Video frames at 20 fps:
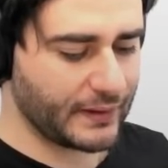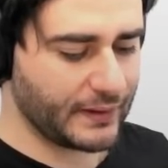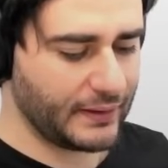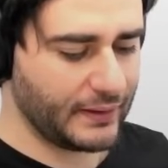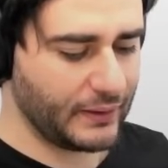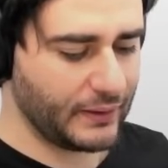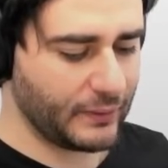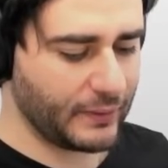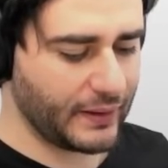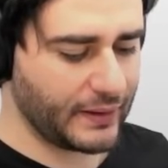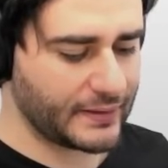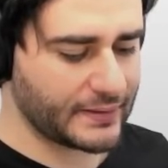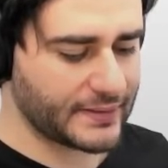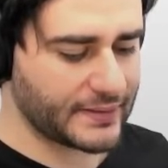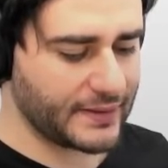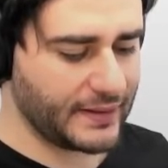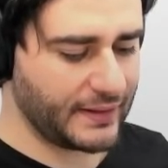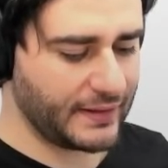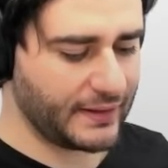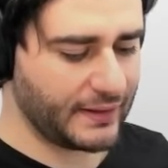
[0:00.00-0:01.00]
You can
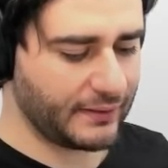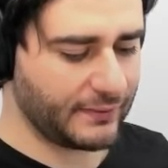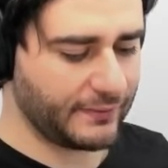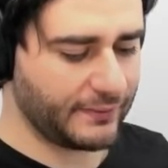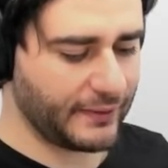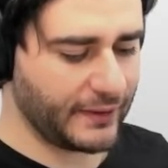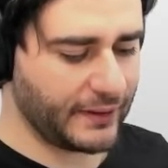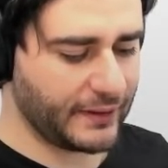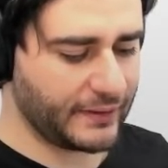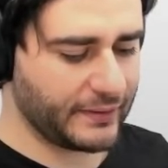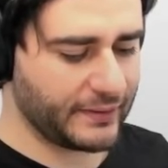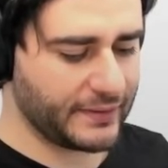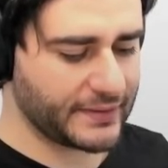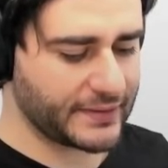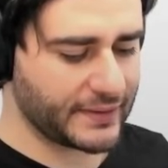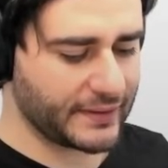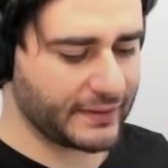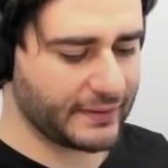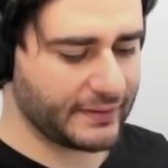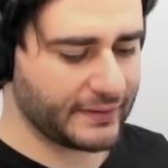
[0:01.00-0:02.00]
see that far is
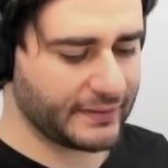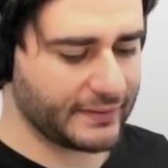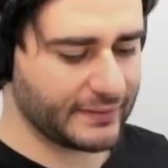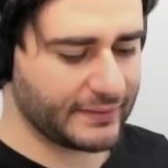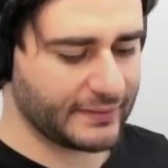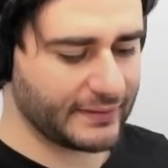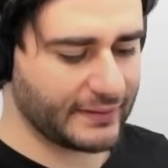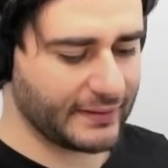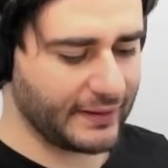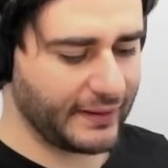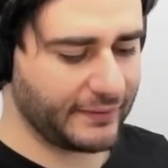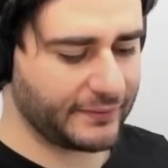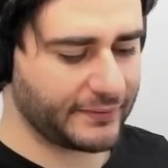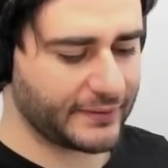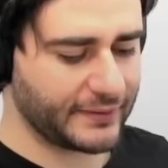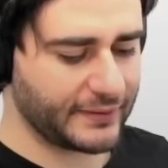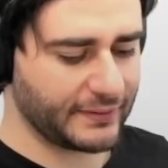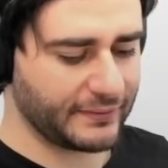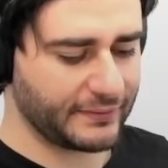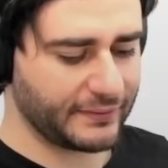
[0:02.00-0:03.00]
on the
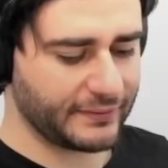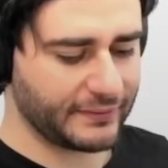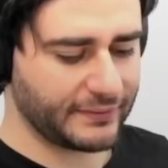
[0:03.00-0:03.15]
left of